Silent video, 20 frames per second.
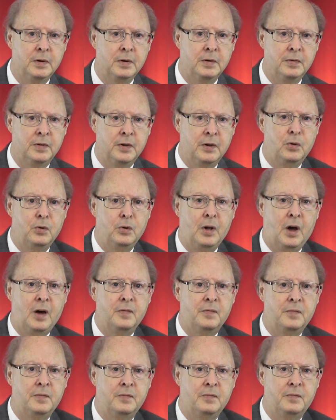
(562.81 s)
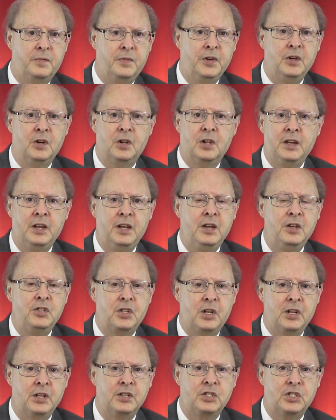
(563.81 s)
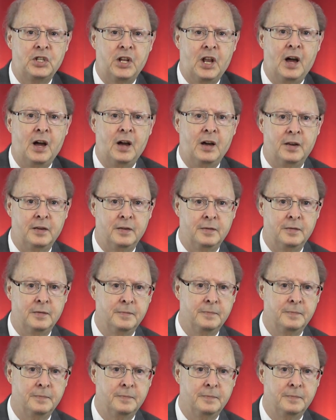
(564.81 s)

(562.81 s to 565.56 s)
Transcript: They do not feel easily slighted.